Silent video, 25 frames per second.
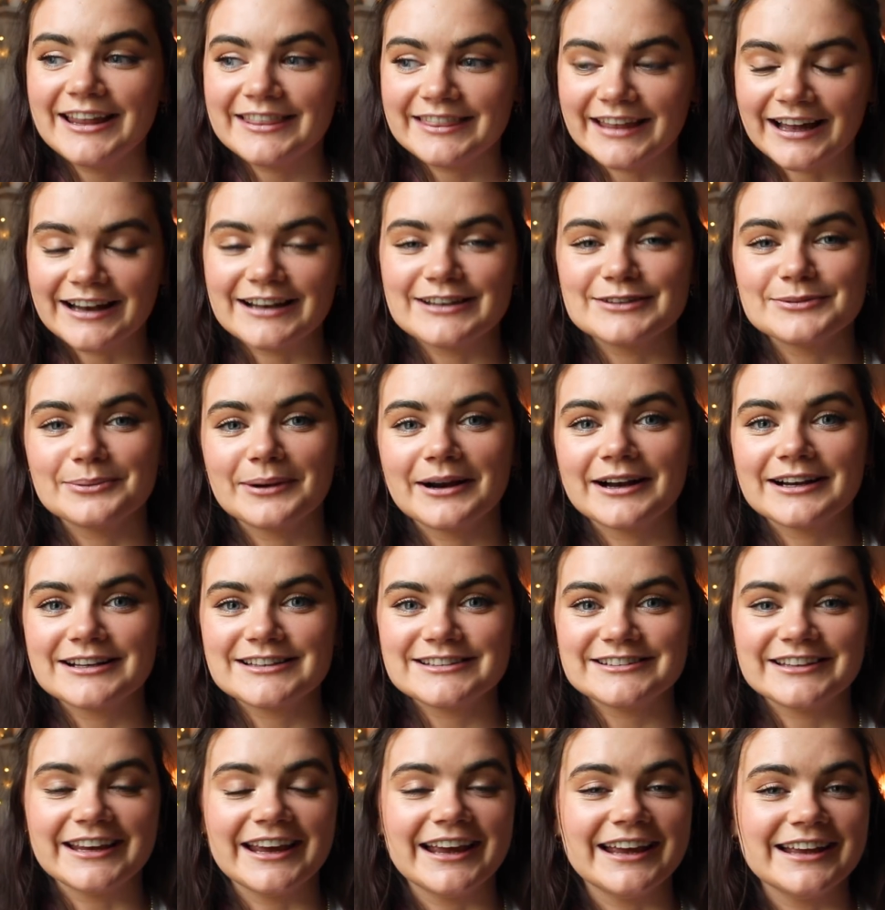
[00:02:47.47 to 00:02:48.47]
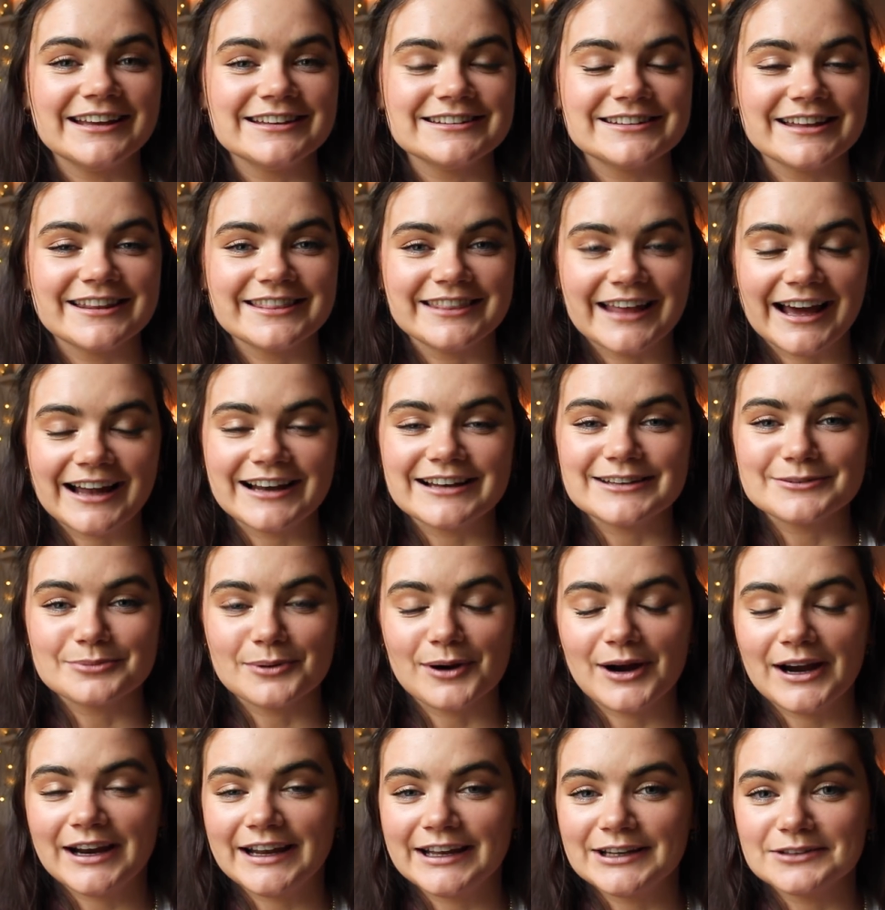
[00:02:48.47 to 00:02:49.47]
That is where it stays. That is
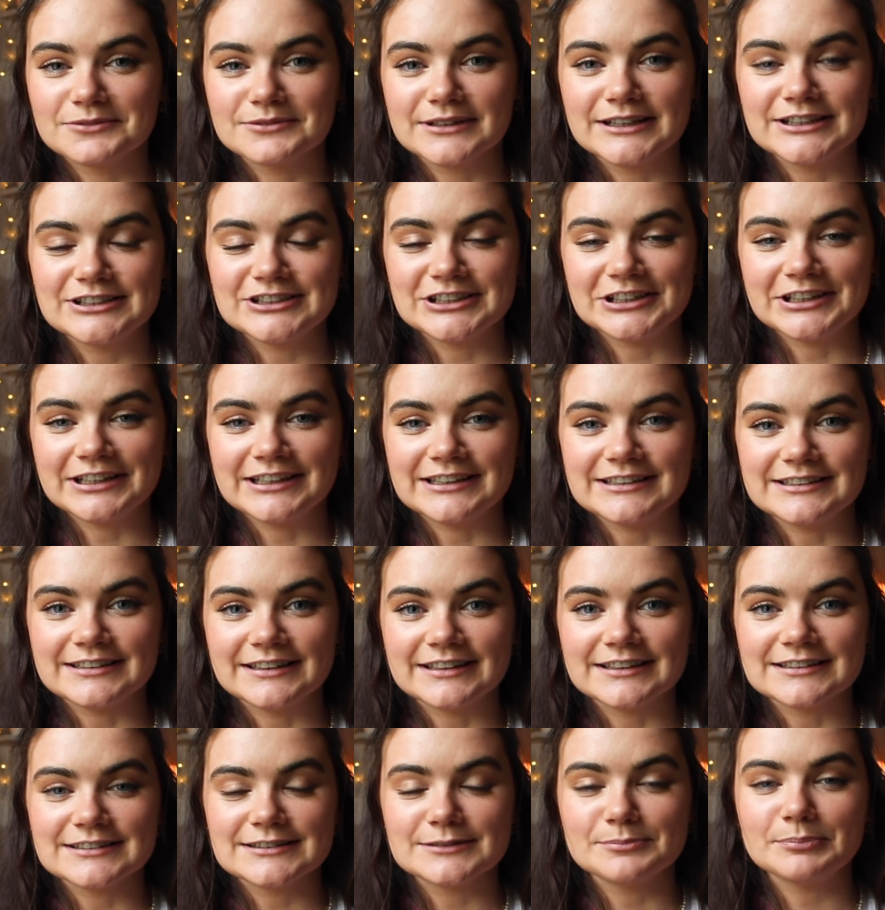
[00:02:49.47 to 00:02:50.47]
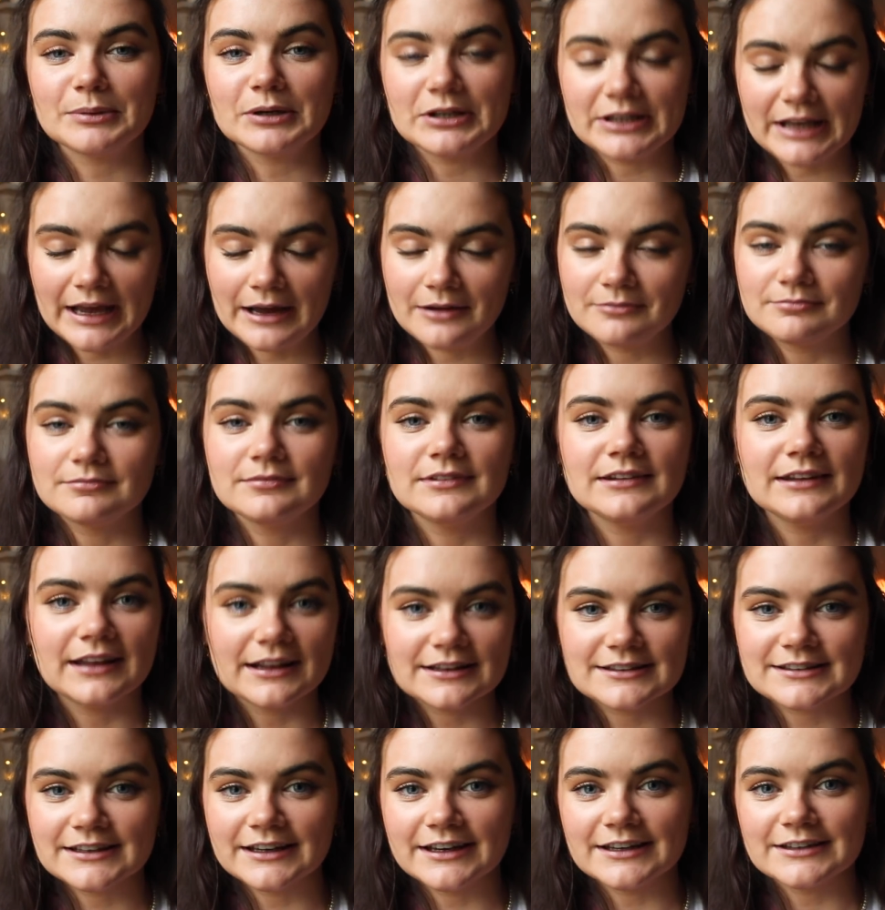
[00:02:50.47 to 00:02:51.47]
where I can reach it easiest. But yeah,
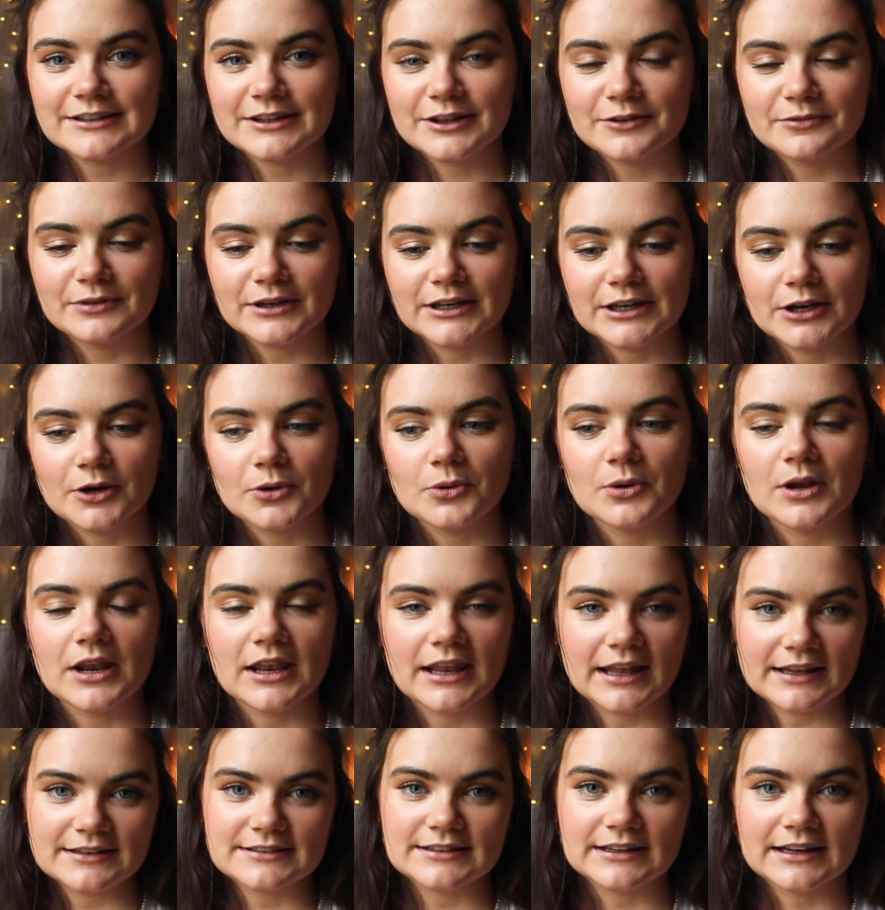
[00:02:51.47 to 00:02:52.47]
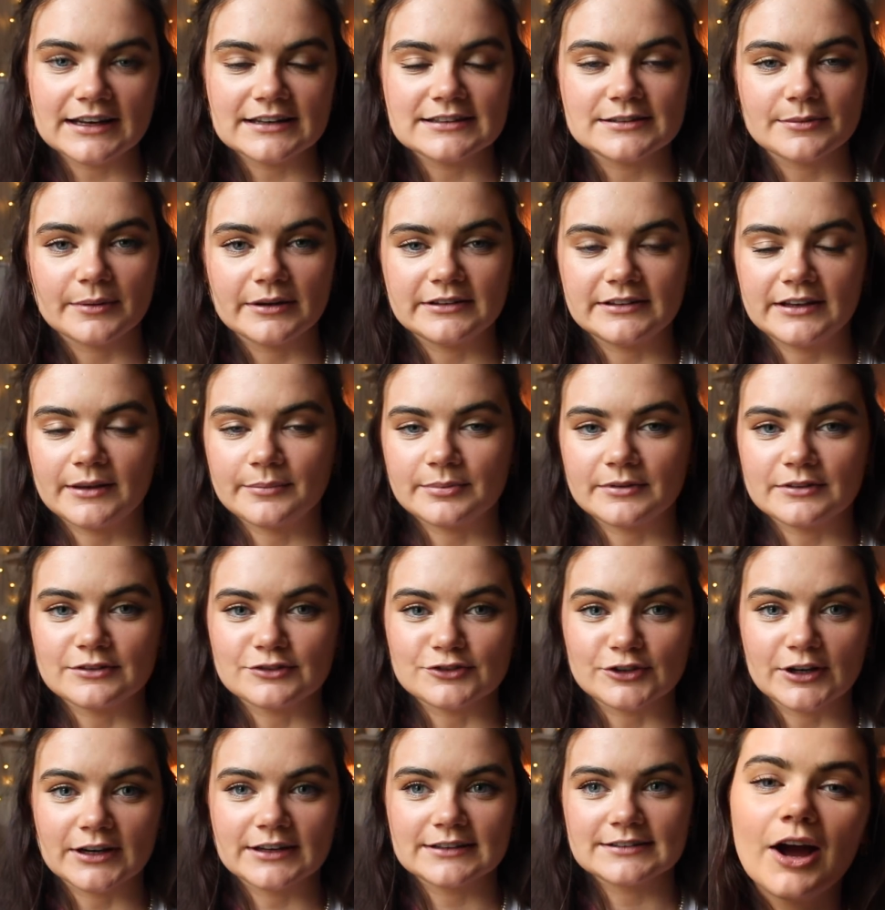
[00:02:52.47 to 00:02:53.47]
let's get into the video. Let's get into my tips and
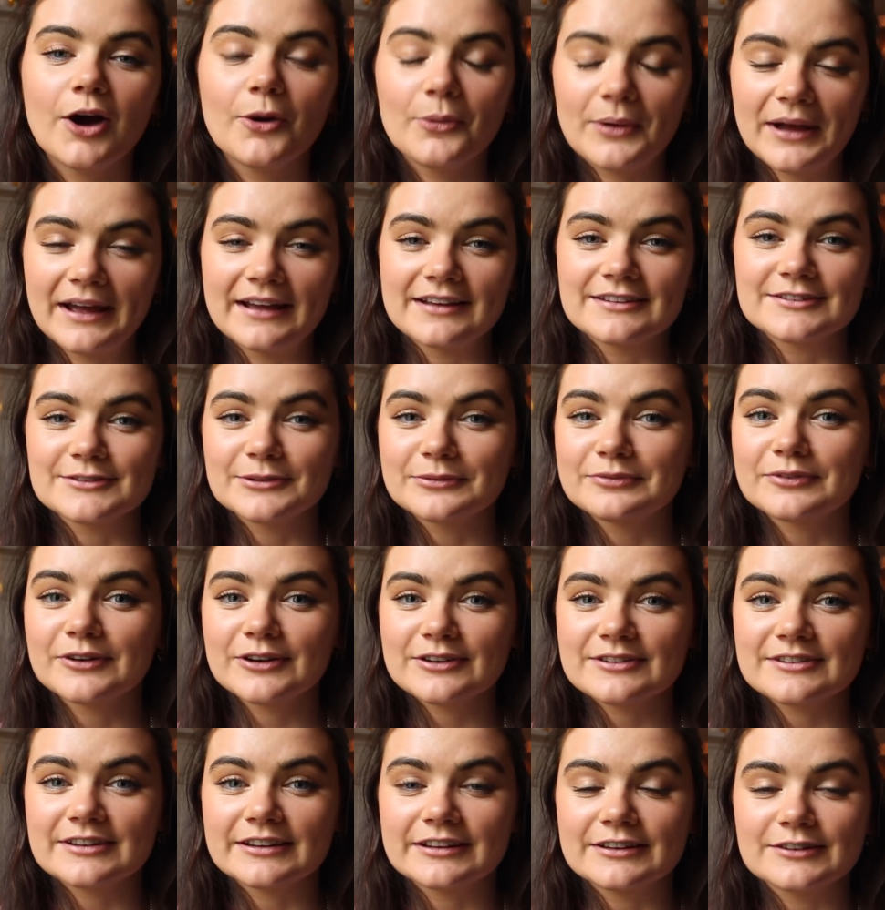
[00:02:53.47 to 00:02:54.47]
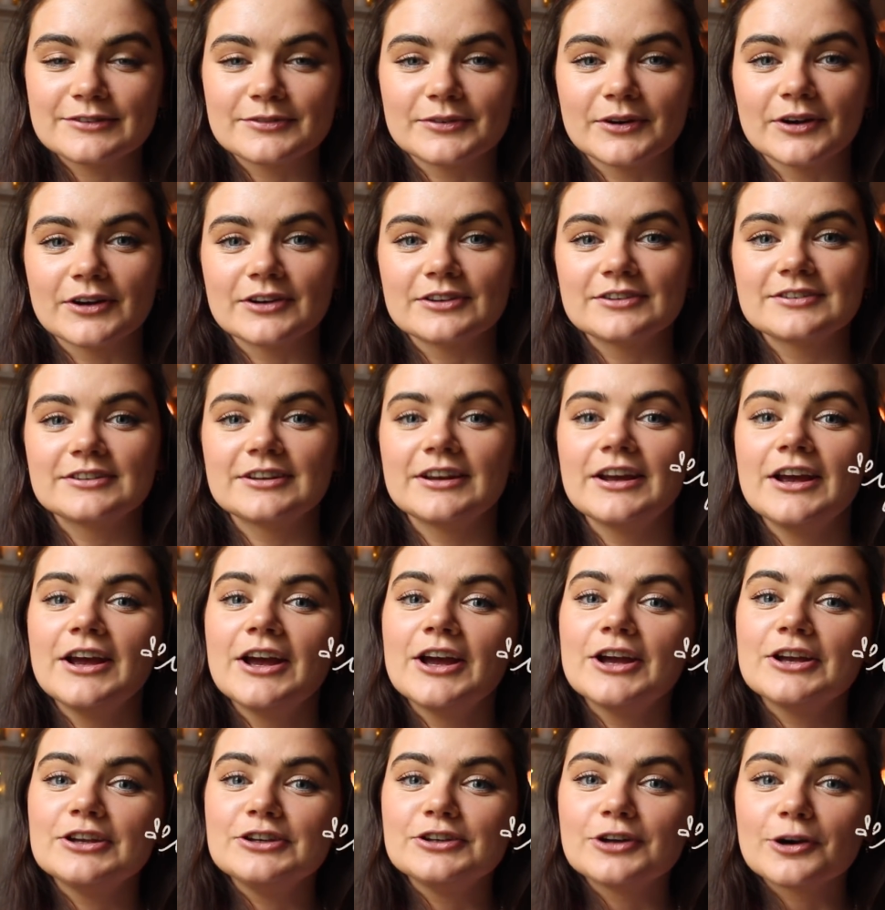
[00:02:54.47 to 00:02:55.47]
tricks. Okay, so first things first,
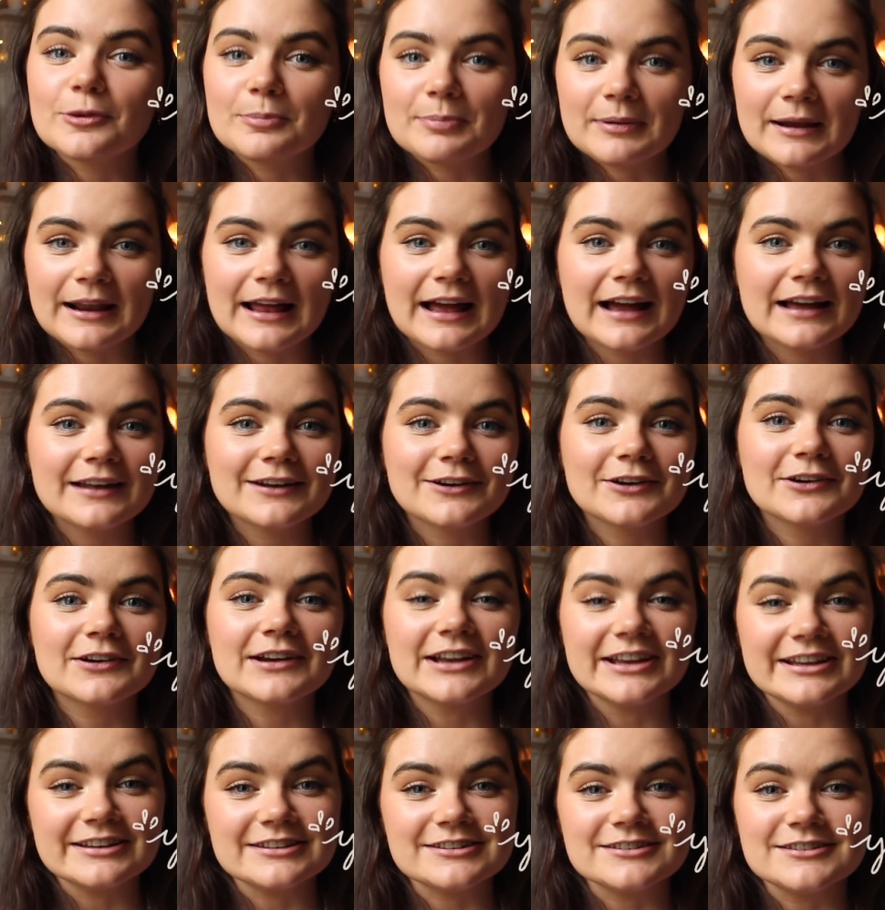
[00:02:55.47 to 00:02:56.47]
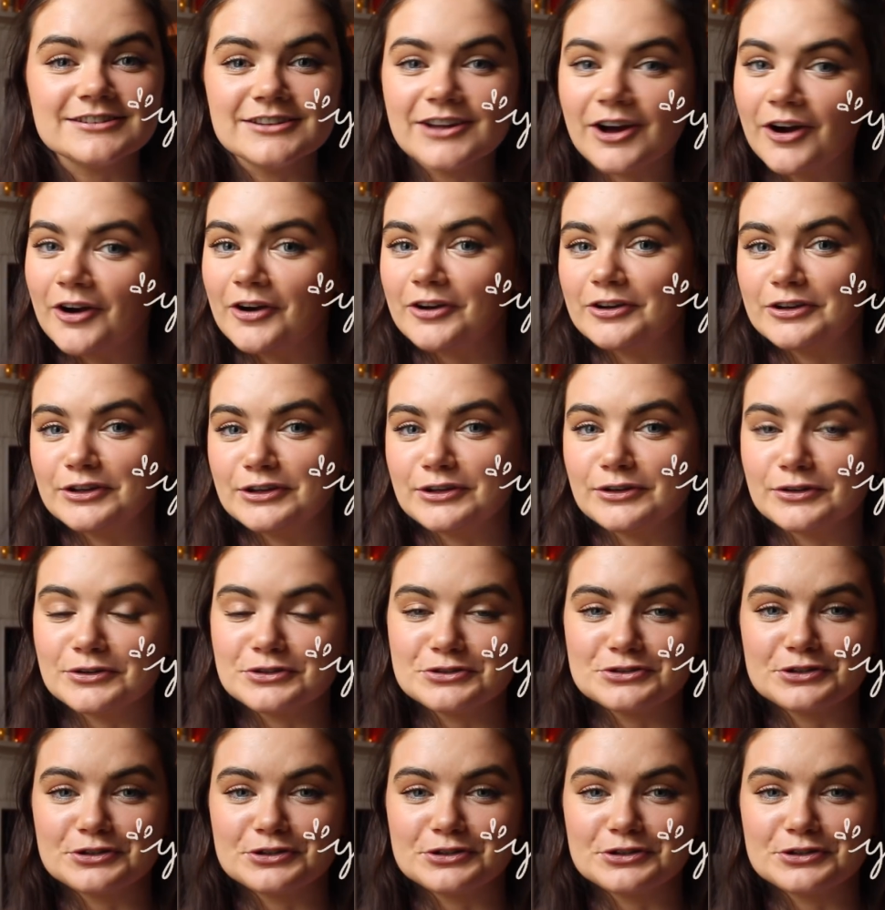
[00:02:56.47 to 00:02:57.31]
your planner is not your